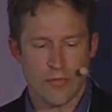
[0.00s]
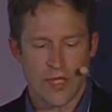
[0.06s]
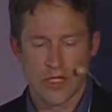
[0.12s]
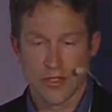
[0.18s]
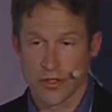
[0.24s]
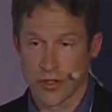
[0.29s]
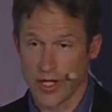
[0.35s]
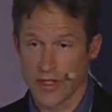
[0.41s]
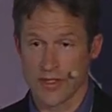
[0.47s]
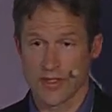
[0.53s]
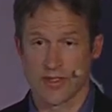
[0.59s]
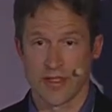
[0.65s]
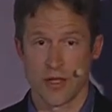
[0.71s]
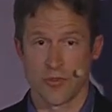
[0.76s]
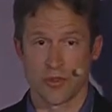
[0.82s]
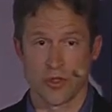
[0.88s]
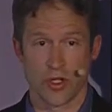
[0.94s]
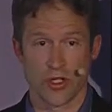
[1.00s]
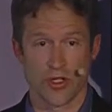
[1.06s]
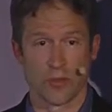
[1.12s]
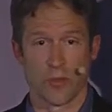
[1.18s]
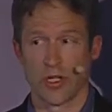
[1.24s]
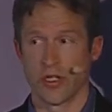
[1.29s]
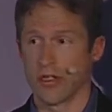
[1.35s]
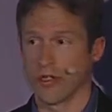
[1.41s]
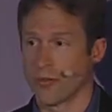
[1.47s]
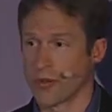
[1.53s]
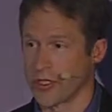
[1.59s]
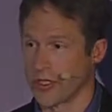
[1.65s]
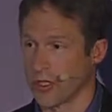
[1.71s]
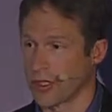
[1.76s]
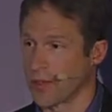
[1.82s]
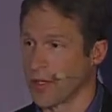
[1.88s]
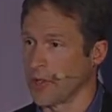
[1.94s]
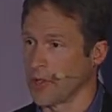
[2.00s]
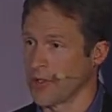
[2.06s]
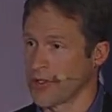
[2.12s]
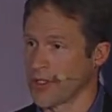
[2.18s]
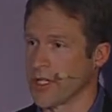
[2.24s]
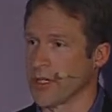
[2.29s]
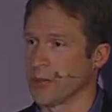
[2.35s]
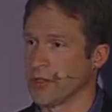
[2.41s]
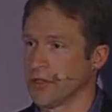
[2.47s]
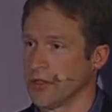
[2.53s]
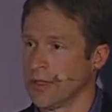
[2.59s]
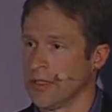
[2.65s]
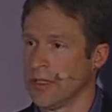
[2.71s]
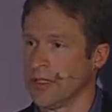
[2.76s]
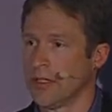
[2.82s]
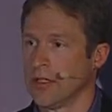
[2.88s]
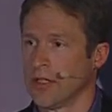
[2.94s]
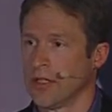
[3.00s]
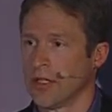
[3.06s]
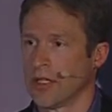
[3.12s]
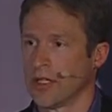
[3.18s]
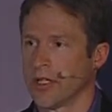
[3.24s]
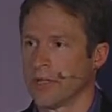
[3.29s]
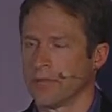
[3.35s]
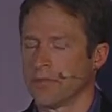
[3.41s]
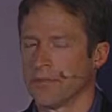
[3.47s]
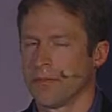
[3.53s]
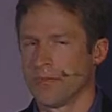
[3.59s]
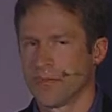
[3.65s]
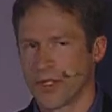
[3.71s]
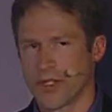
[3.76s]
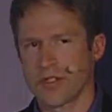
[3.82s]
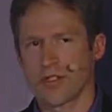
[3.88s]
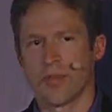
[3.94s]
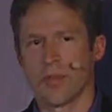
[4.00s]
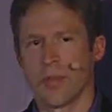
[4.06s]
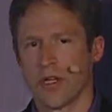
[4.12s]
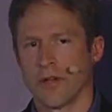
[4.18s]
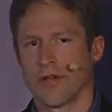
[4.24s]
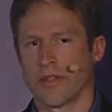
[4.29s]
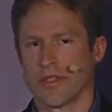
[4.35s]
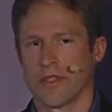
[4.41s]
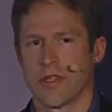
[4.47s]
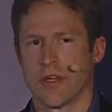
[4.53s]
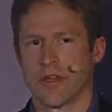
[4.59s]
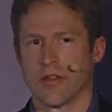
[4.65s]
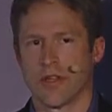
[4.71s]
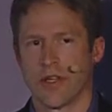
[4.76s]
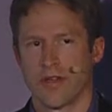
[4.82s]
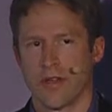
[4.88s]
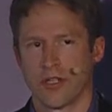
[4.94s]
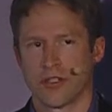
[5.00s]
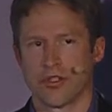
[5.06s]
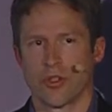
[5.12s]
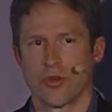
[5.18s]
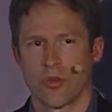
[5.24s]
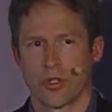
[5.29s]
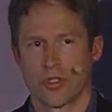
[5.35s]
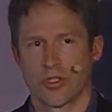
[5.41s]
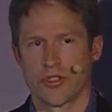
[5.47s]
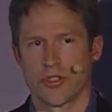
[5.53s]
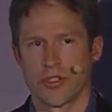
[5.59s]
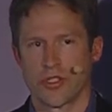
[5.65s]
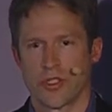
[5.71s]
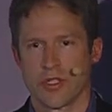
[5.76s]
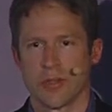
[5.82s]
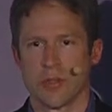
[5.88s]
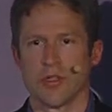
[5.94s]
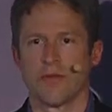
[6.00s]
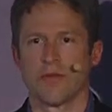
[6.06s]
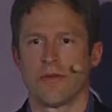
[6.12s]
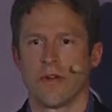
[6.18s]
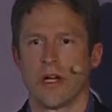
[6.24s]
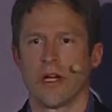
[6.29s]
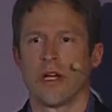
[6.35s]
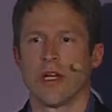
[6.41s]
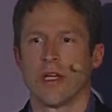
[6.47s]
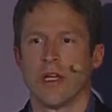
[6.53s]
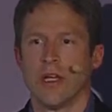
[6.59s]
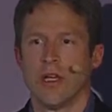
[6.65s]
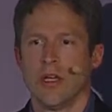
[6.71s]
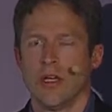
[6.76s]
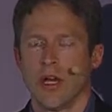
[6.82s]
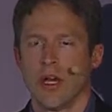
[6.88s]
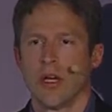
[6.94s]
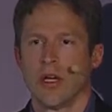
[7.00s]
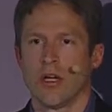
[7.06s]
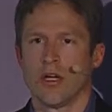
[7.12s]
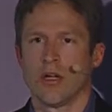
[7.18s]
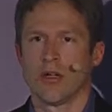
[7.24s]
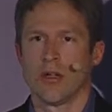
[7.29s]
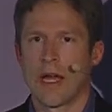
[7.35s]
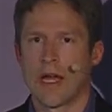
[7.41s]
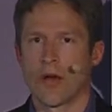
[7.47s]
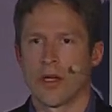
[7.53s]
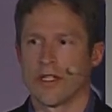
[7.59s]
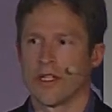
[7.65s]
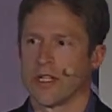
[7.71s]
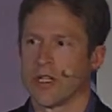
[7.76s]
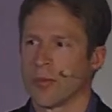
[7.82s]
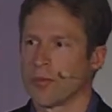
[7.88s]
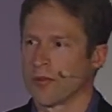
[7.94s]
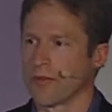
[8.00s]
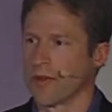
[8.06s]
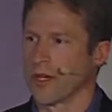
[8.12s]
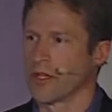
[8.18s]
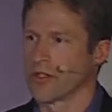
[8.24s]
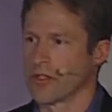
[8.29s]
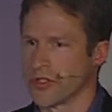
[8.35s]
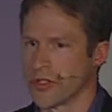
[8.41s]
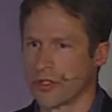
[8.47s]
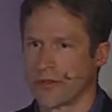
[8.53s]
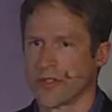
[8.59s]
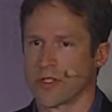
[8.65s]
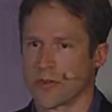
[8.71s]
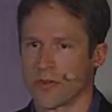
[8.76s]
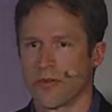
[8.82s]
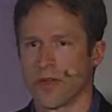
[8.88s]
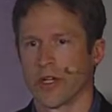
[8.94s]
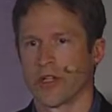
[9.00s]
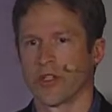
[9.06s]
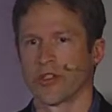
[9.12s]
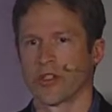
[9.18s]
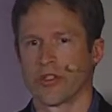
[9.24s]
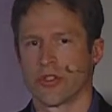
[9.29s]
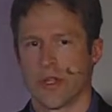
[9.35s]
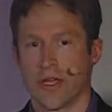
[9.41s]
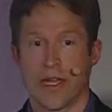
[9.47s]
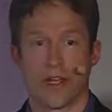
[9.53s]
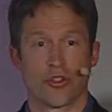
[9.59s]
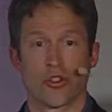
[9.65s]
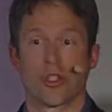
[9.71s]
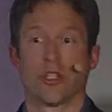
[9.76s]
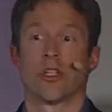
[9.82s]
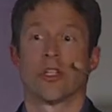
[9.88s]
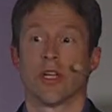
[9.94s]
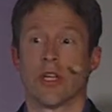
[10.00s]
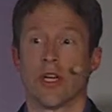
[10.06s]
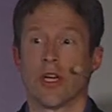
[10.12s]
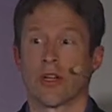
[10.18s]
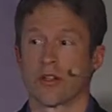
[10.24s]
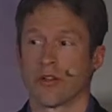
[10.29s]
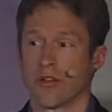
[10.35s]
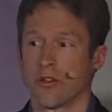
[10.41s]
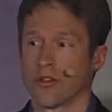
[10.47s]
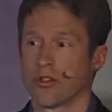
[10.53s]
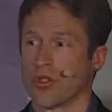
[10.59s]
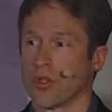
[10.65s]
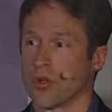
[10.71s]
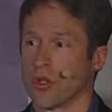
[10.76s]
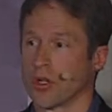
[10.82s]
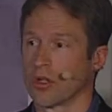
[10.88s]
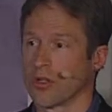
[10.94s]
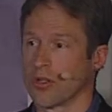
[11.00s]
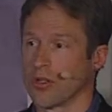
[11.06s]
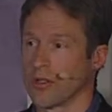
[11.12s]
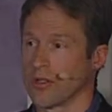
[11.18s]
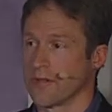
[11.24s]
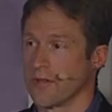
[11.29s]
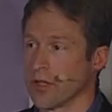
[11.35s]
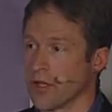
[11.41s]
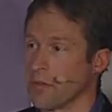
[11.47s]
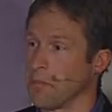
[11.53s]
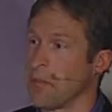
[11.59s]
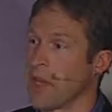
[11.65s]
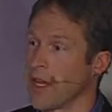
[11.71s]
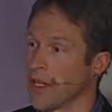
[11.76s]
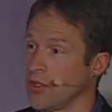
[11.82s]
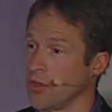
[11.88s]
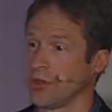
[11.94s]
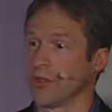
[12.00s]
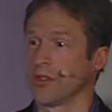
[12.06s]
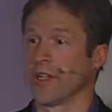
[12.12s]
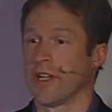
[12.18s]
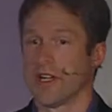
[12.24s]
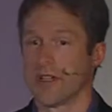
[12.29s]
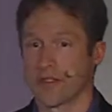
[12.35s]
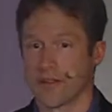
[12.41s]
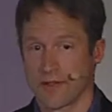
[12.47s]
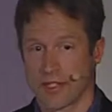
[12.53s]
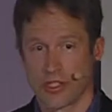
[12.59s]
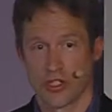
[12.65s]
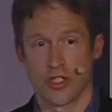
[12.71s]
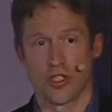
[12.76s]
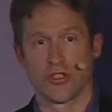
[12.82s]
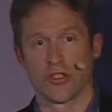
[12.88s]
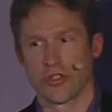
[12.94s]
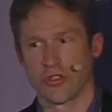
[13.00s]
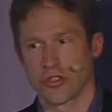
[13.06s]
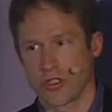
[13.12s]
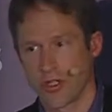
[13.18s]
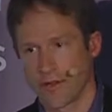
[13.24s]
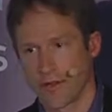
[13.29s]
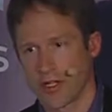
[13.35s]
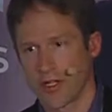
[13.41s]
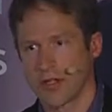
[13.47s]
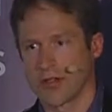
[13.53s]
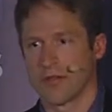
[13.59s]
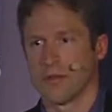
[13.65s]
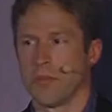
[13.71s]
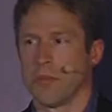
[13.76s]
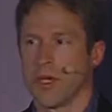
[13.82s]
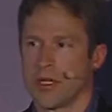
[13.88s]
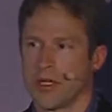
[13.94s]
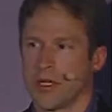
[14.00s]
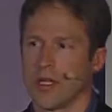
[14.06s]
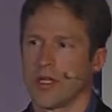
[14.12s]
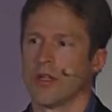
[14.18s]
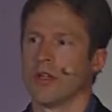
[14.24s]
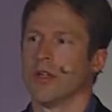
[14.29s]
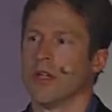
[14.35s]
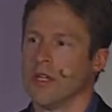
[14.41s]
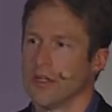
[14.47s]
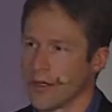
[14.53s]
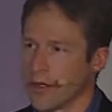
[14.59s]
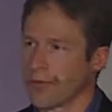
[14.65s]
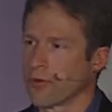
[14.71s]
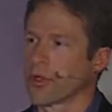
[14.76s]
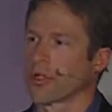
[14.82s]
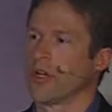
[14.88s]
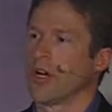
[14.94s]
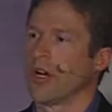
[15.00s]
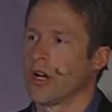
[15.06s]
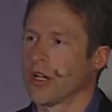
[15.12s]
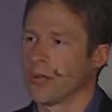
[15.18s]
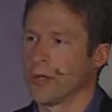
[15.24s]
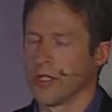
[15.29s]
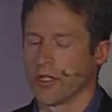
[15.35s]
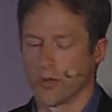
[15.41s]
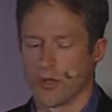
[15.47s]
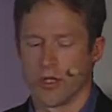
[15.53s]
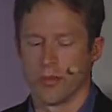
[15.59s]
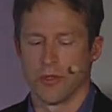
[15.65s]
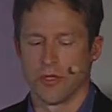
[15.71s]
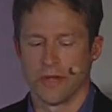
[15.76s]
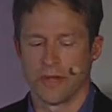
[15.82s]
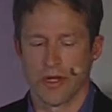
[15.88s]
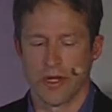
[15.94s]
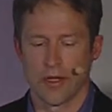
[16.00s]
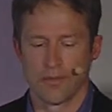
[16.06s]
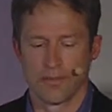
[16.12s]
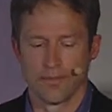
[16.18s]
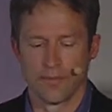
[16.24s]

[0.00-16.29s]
So it has the same trust model that we talked about with SAML. But there's some benefits there. They've actually worked to simplify how identity providers and service providers actually can connect. There's no longer this very manual dance of exchanging certificates metadata. They've worked to automate quite a bit of that.